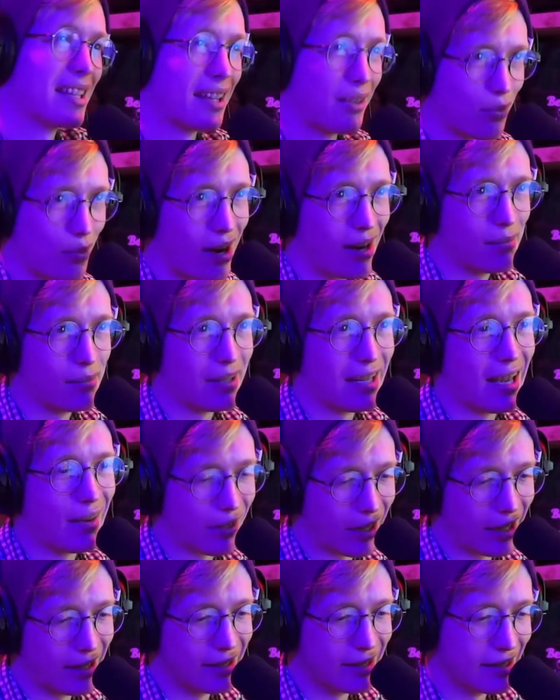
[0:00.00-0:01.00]
like randomly
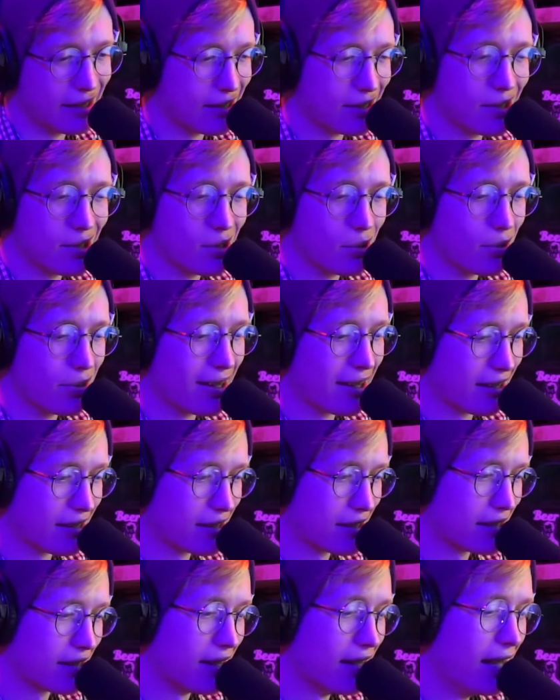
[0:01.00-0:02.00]
having ideas to do
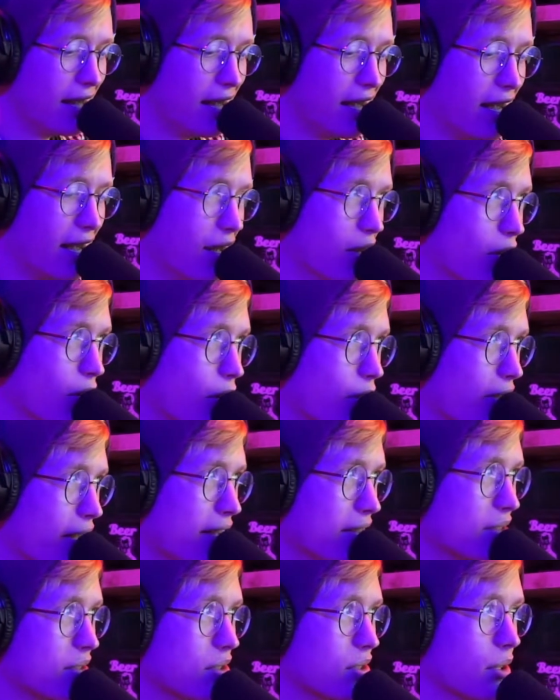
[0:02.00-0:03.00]
things and all
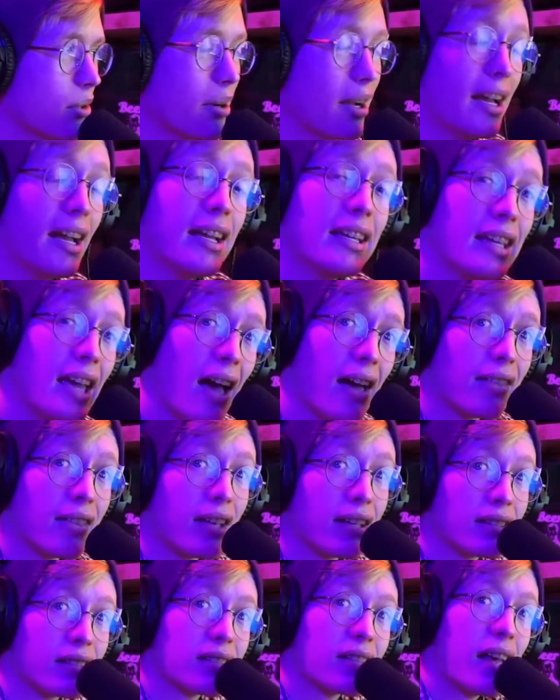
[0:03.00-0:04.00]
that. So yeah,
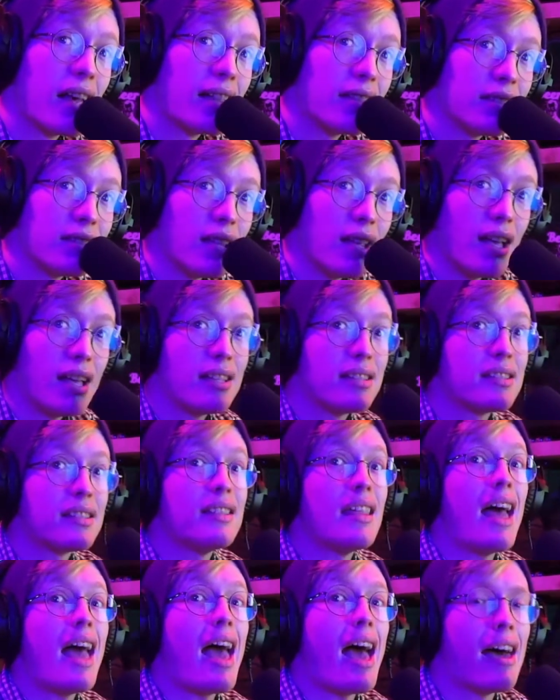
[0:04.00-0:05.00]
that's
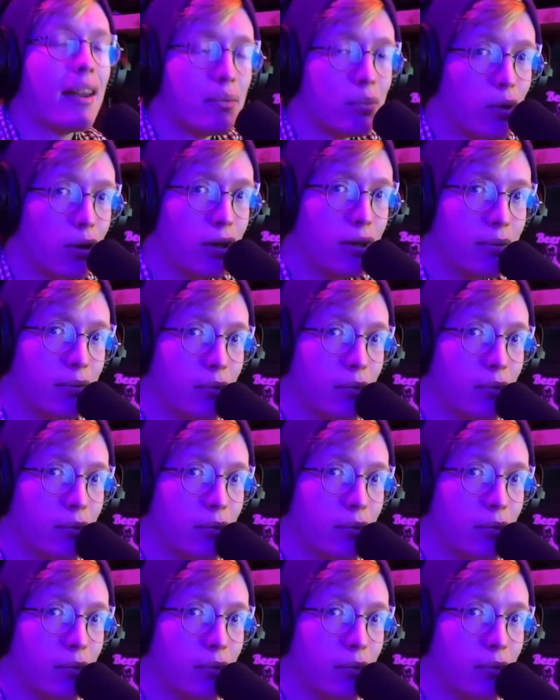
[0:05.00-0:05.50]
that. We're